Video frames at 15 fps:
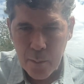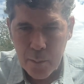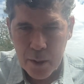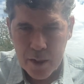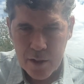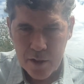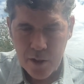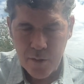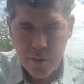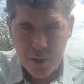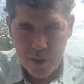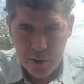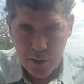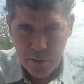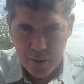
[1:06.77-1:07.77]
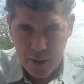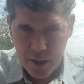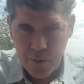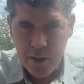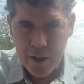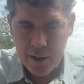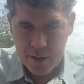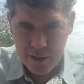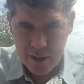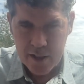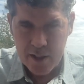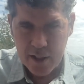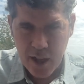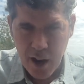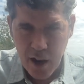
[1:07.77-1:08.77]
because you've given us
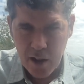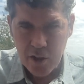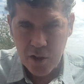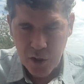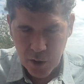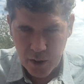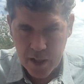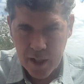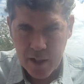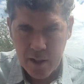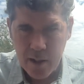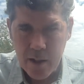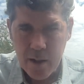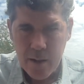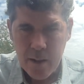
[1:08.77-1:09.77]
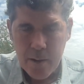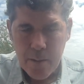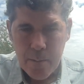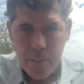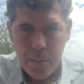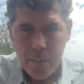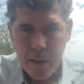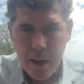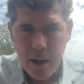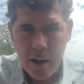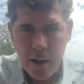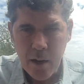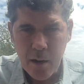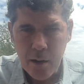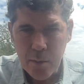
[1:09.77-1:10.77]
these concrete
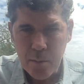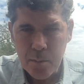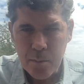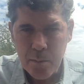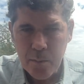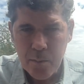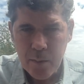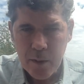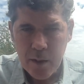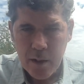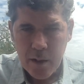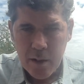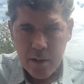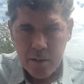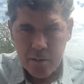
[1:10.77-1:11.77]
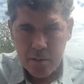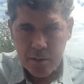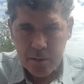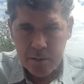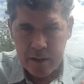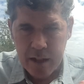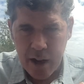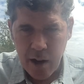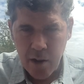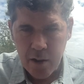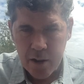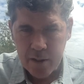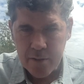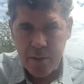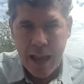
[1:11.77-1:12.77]
um,
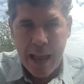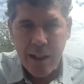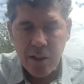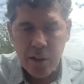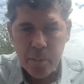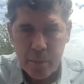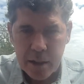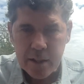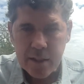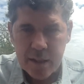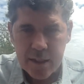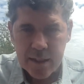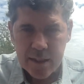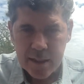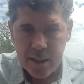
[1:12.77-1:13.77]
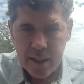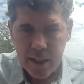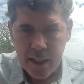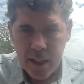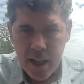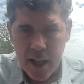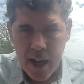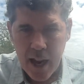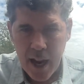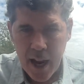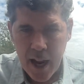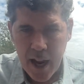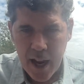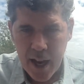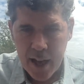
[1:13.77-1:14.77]
narrative elements,
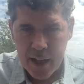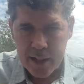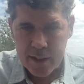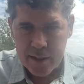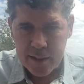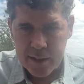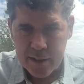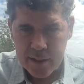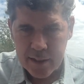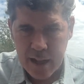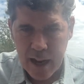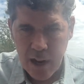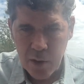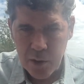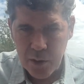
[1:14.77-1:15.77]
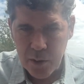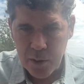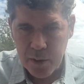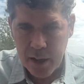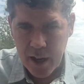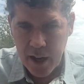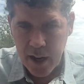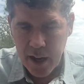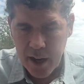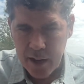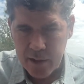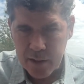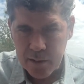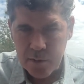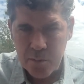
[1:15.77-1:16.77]
and now you
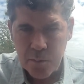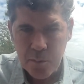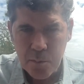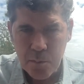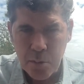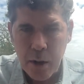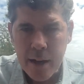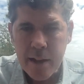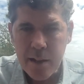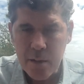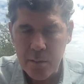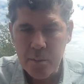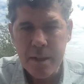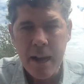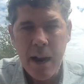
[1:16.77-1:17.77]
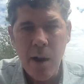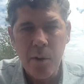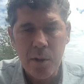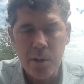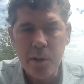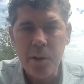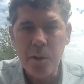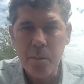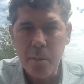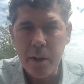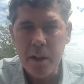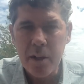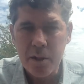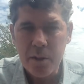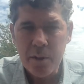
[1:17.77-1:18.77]
can break them down a little
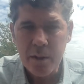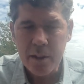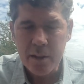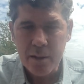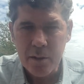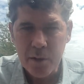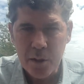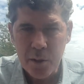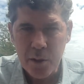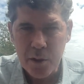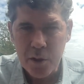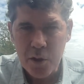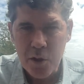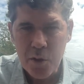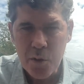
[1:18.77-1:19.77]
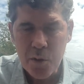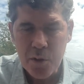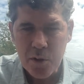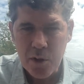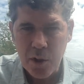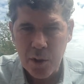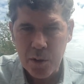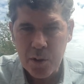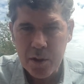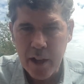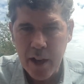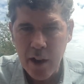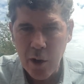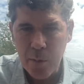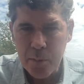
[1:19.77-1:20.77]
bit. You can use those to
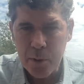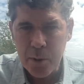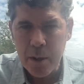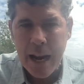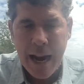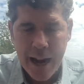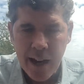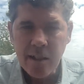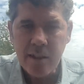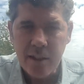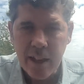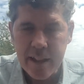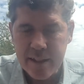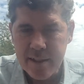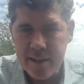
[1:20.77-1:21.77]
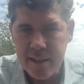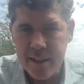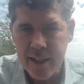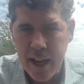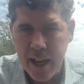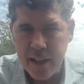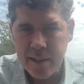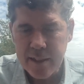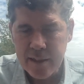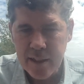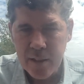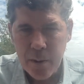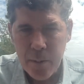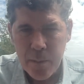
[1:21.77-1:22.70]
help you to analyze the text.